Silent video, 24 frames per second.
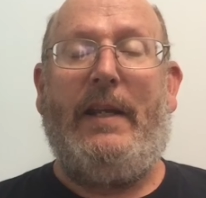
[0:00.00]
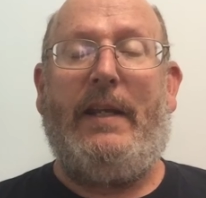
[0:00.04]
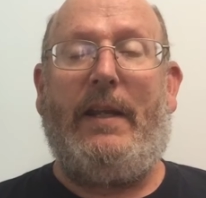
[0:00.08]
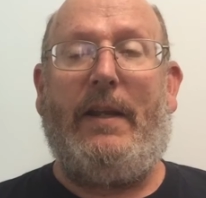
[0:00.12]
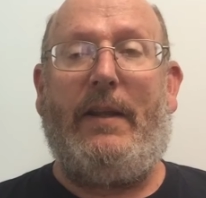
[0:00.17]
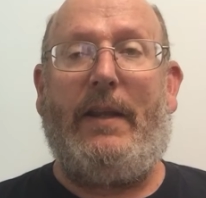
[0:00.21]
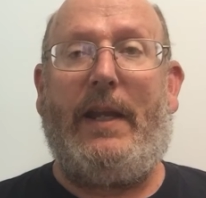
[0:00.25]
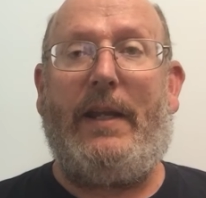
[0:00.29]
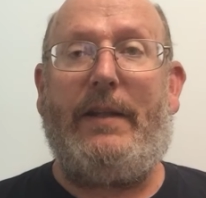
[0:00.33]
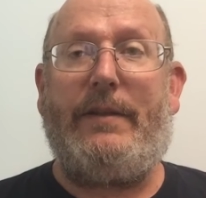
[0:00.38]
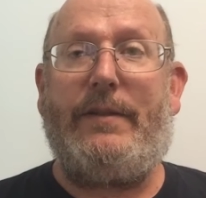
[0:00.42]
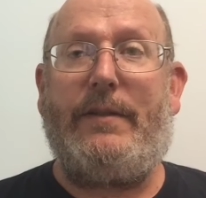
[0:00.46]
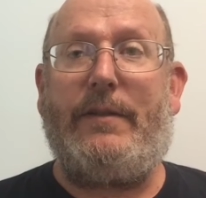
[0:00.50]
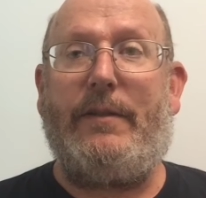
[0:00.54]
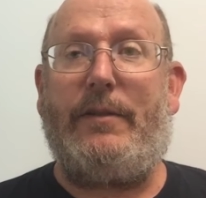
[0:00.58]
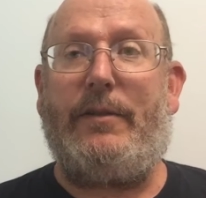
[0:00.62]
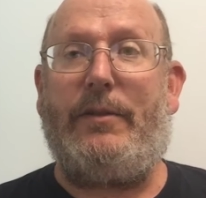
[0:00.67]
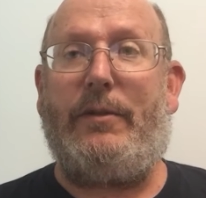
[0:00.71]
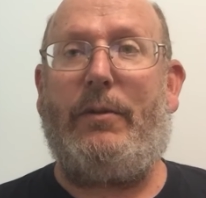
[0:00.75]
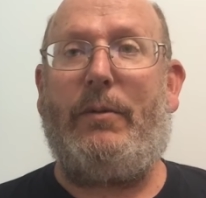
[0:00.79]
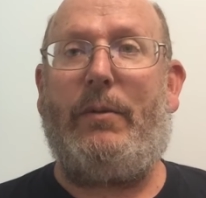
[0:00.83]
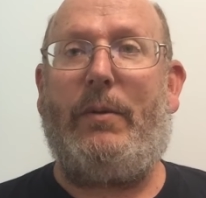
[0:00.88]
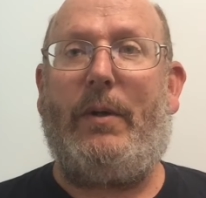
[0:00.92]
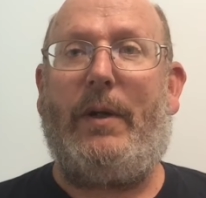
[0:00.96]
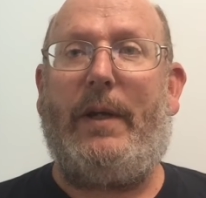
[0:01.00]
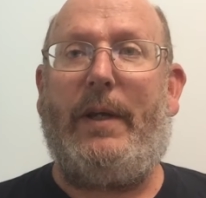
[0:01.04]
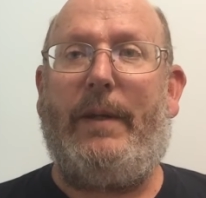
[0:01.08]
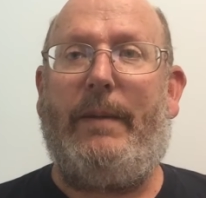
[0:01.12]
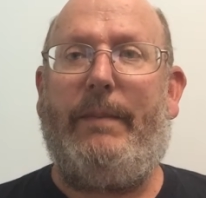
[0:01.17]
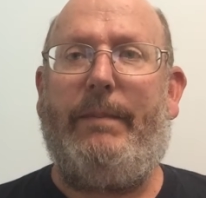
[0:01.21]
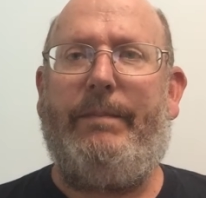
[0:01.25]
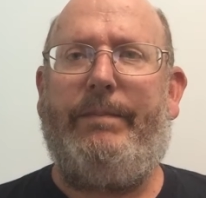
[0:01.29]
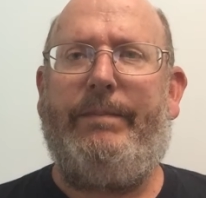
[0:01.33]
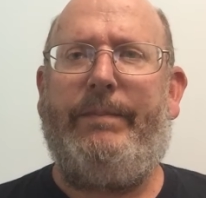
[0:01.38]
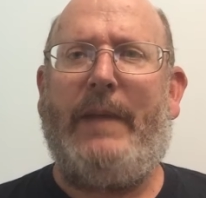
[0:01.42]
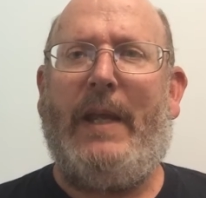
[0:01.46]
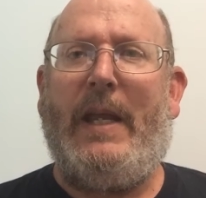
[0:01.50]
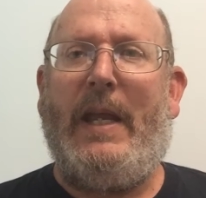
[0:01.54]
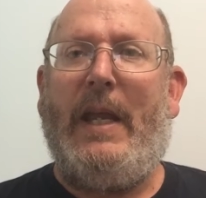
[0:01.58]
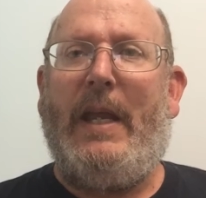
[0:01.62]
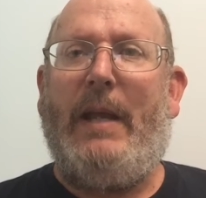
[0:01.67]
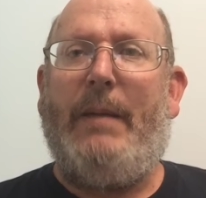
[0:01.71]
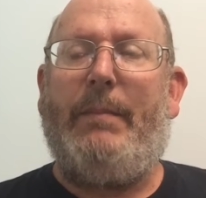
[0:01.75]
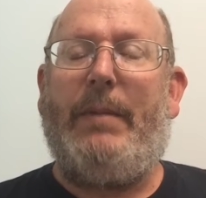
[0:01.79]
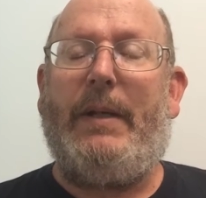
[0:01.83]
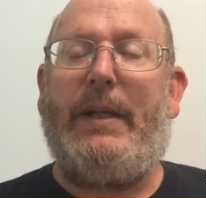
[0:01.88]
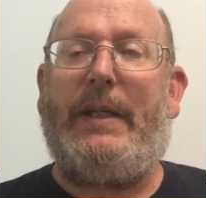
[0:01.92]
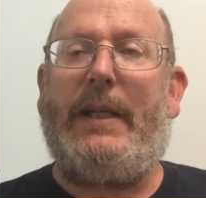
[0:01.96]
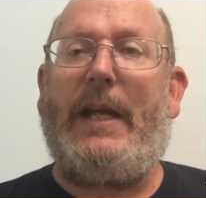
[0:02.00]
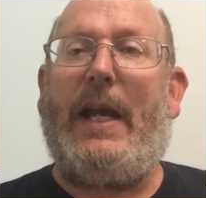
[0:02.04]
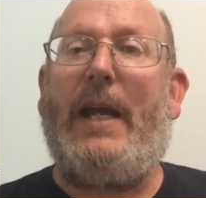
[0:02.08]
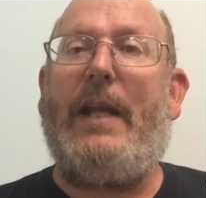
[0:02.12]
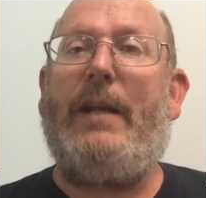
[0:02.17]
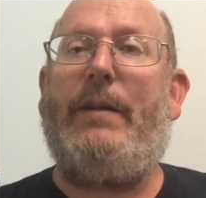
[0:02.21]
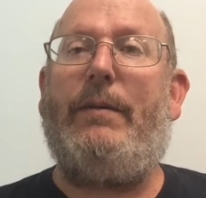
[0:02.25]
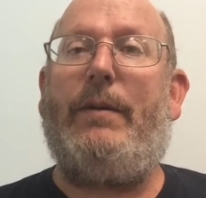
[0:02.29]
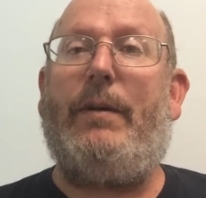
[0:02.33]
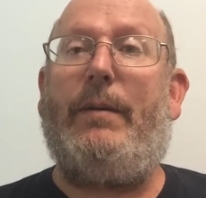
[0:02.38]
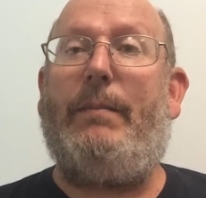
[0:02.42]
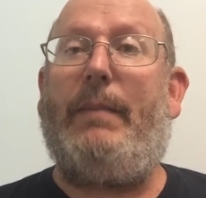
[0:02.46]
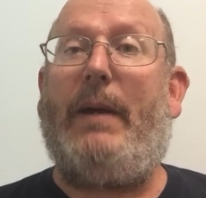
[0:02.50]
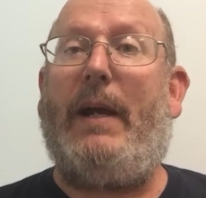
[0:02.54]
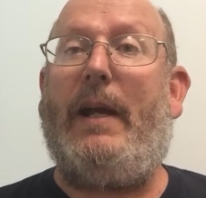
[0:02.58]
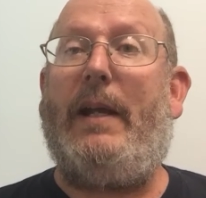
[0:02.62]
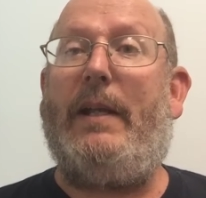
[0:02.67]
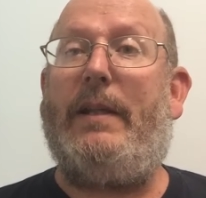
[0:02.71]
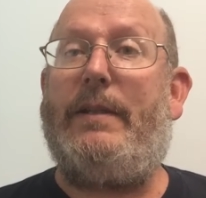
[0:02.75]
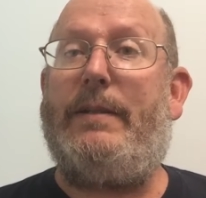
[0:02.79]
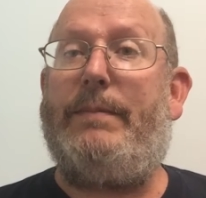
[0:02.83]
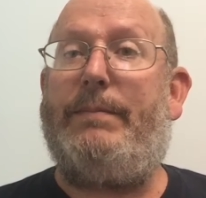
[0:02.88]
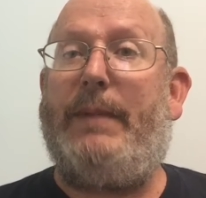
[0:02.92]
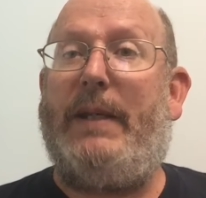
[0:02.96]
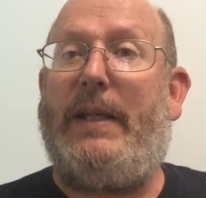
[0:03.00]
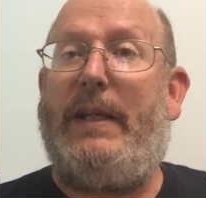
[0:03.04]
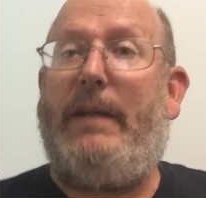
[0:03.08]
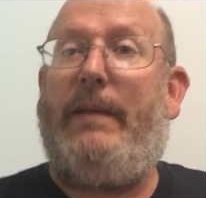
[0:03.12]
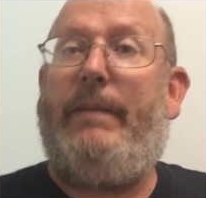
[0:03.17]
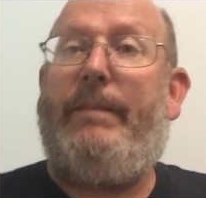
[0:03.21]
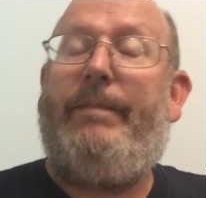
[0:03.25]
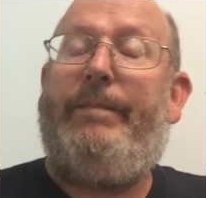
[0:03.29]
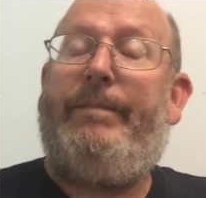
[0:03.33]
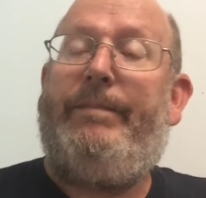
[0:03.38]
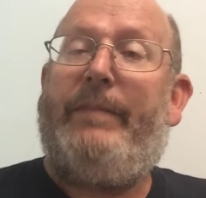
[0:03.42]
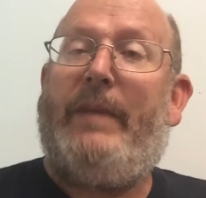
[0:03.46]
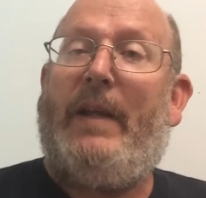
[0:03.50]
Now that's the story. But it kind of reminds me